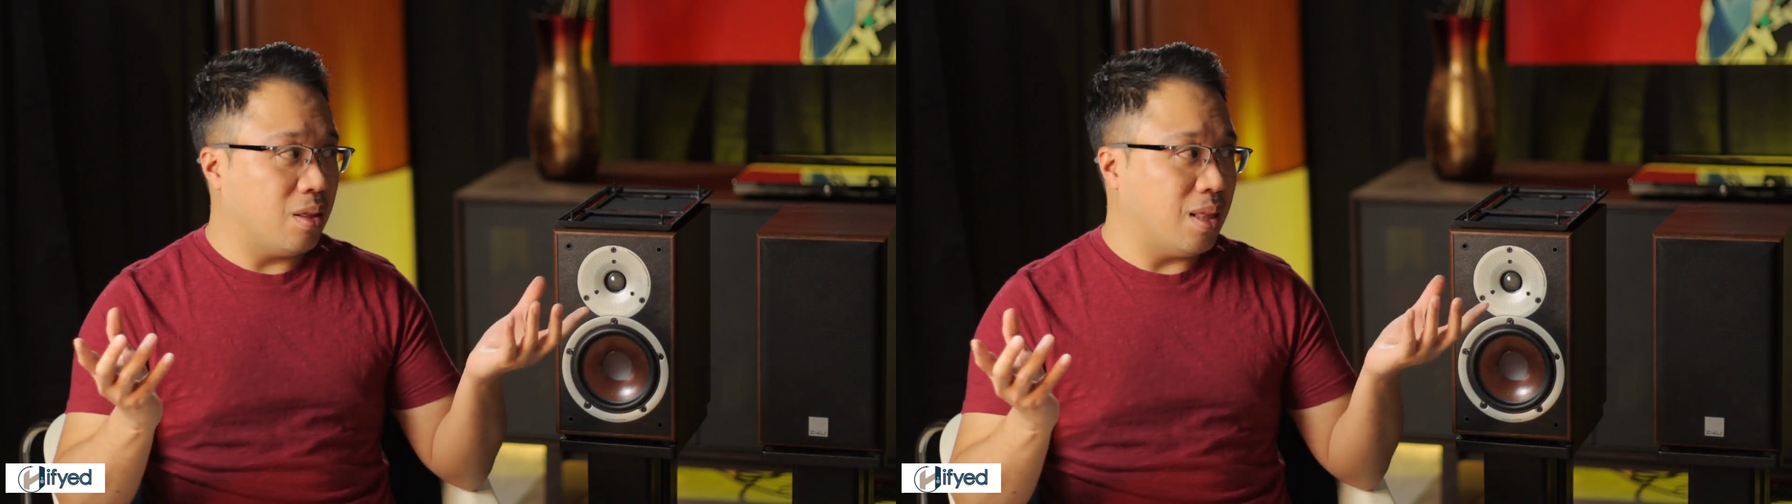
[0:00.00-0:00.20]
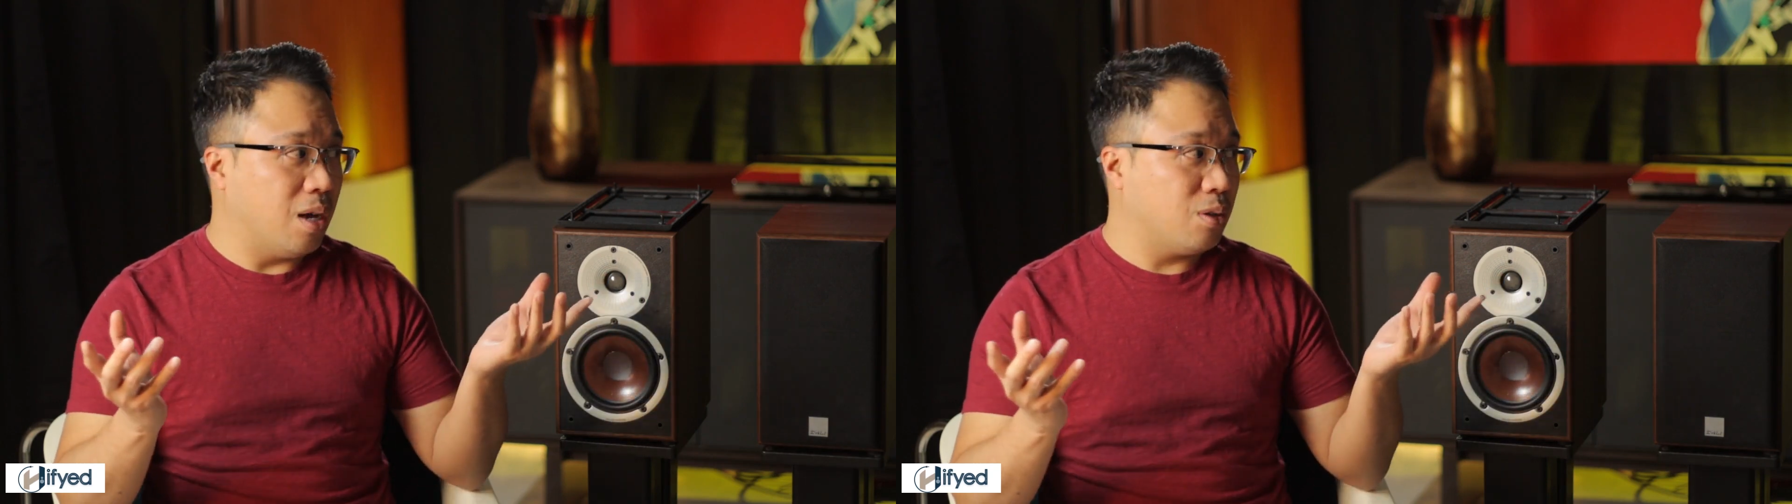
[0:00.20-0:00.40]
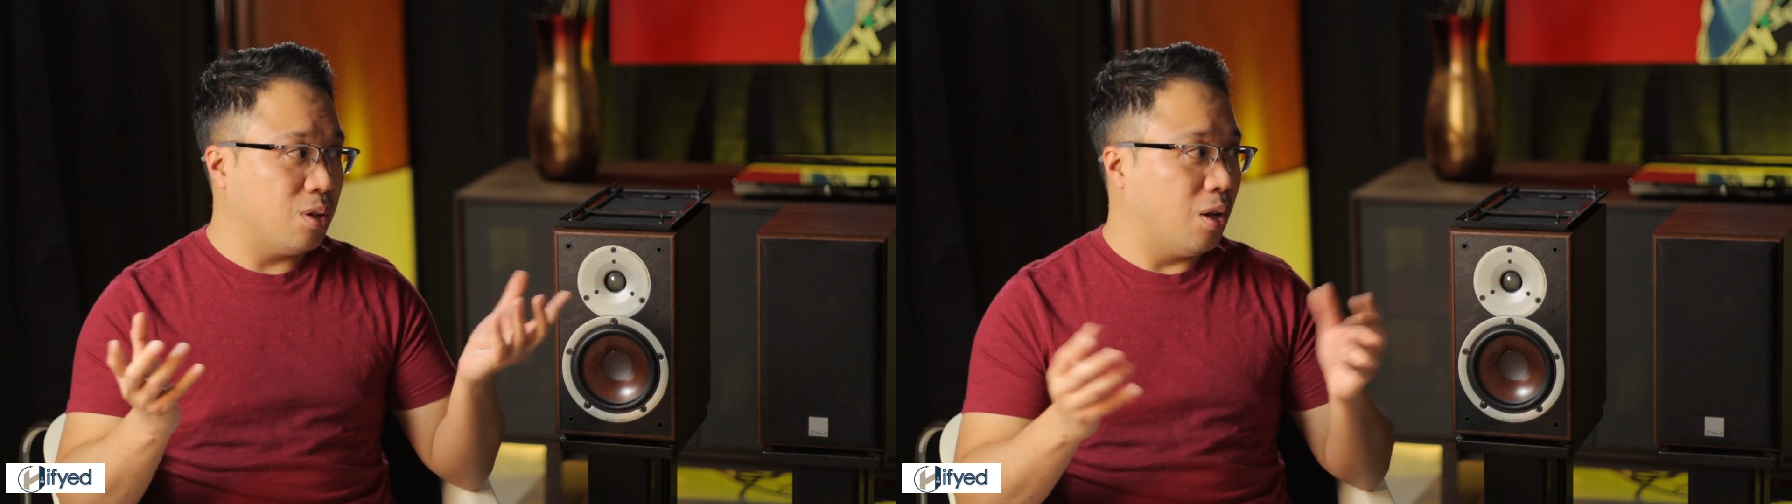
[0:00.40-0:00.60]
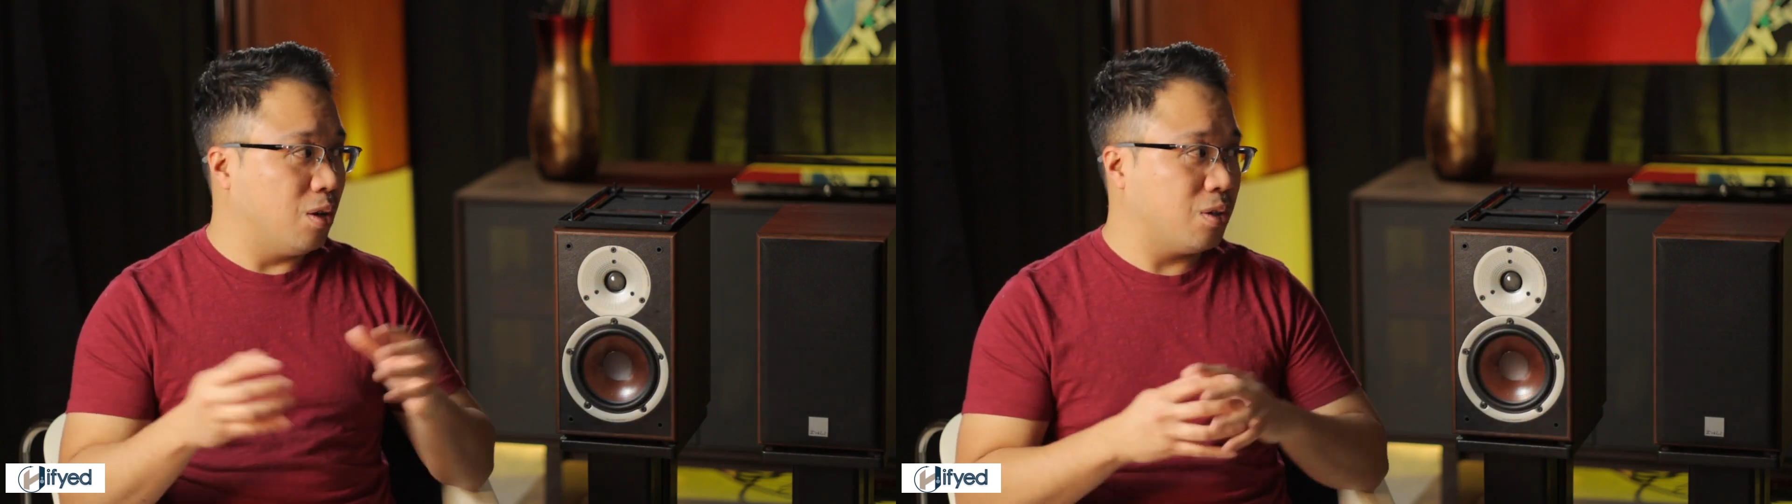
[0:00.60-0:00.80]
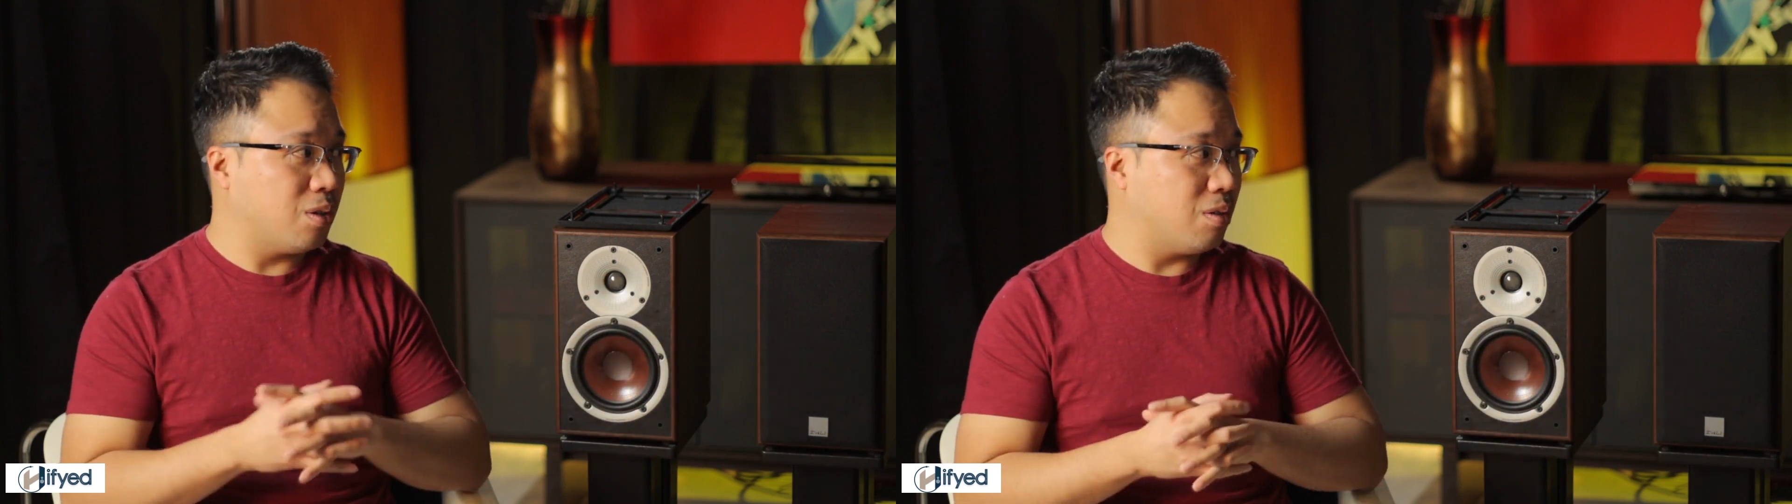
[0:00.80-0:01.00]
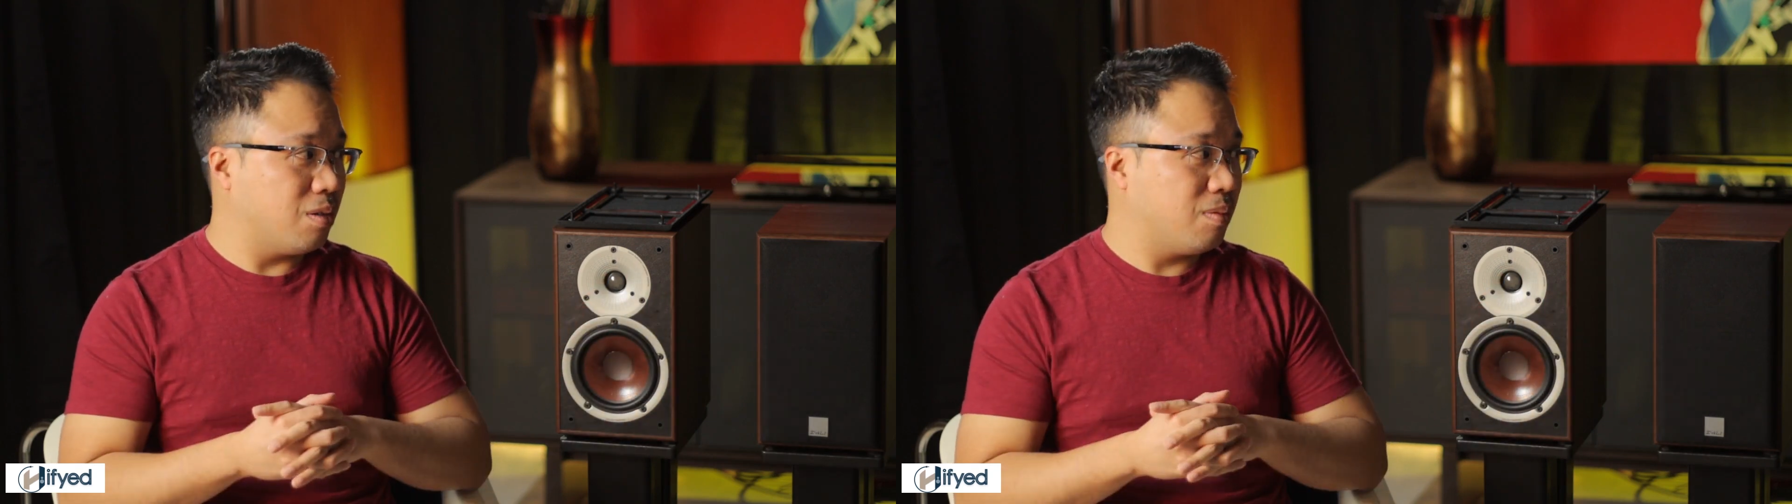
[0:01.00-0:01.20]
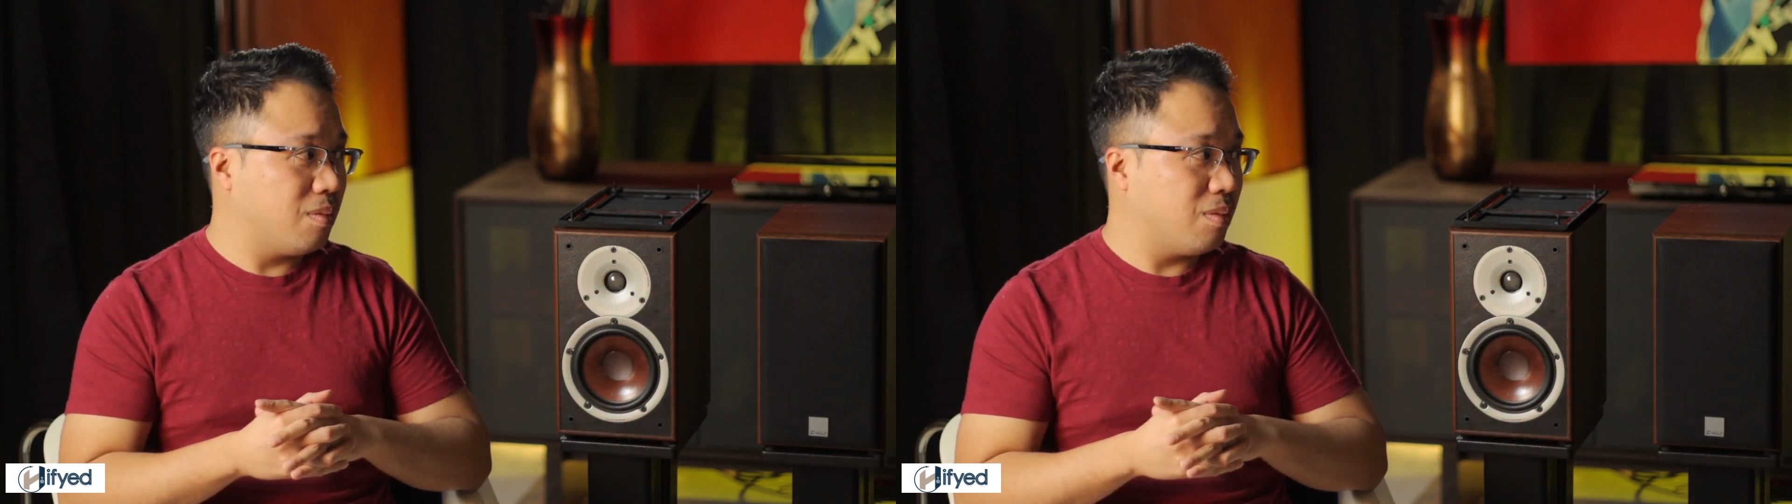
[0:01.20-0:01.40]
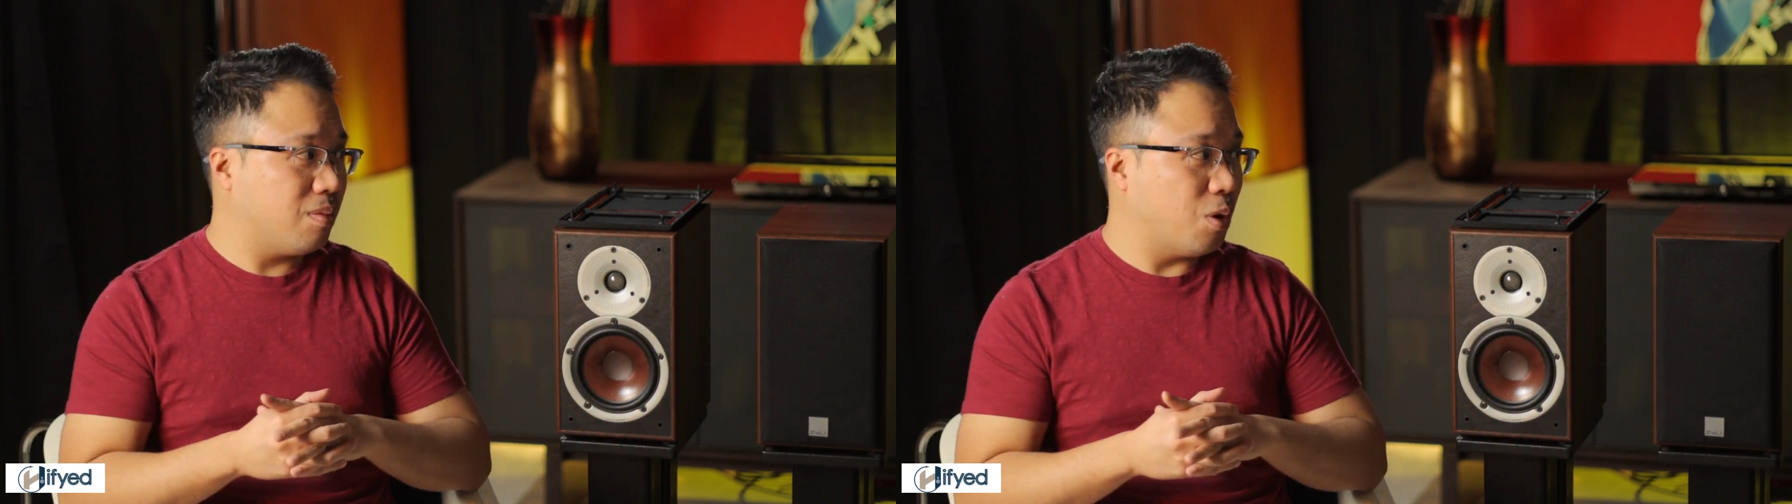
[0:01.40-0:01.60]
$1,000
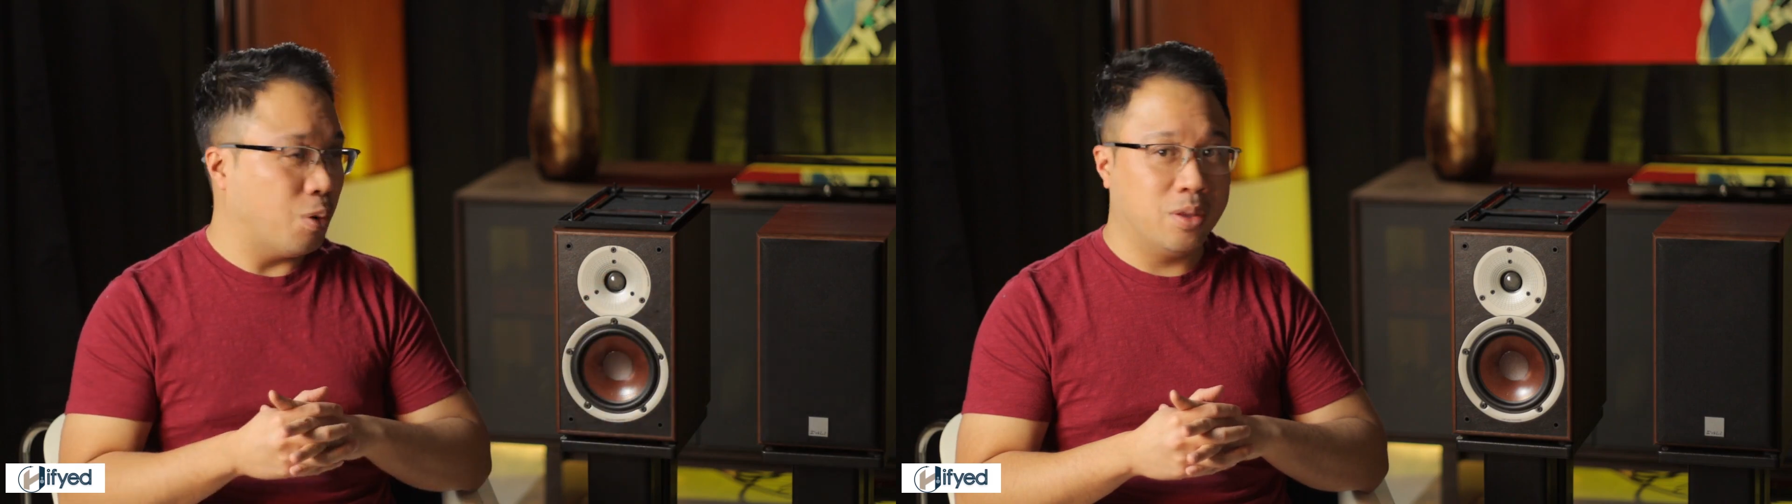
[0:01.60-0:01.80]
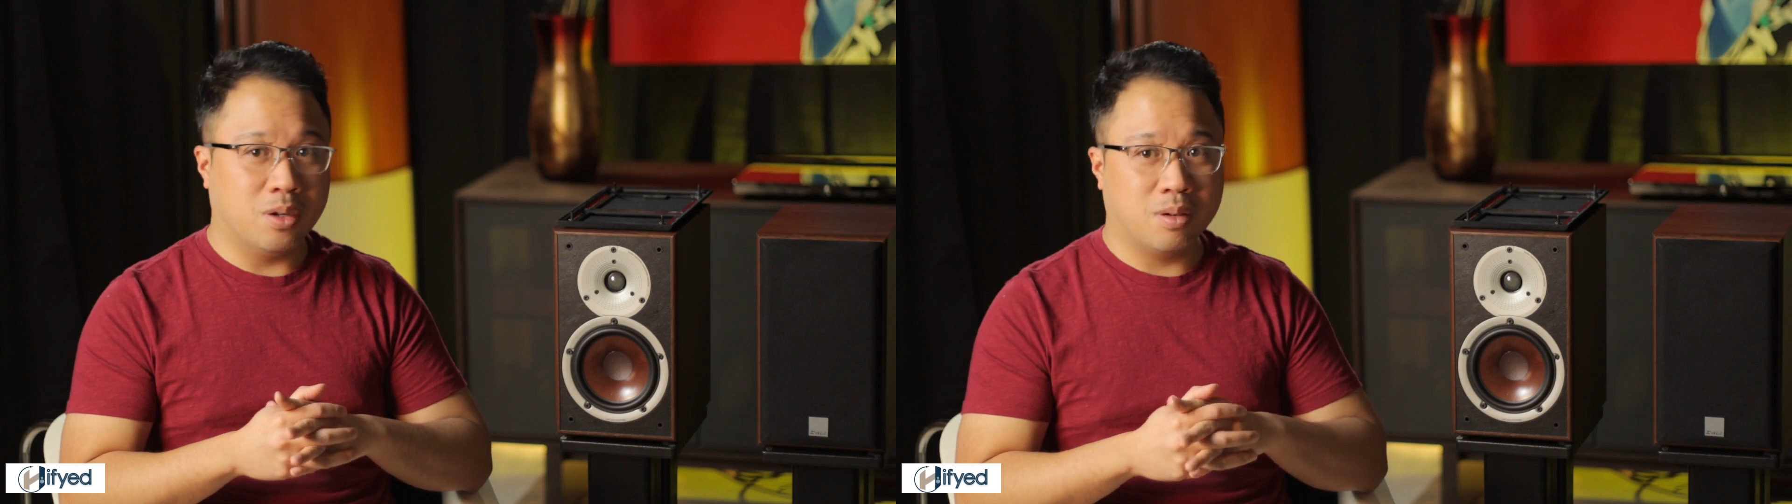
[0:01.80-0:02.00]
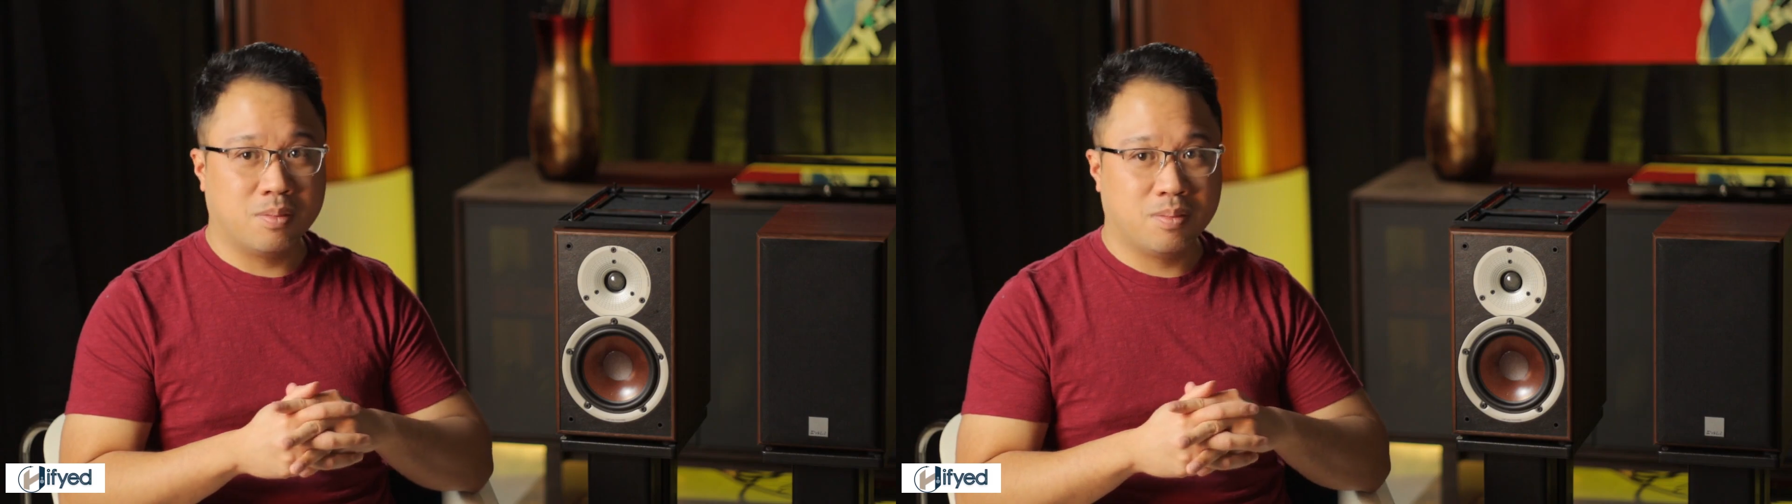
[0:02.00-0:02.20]
or under.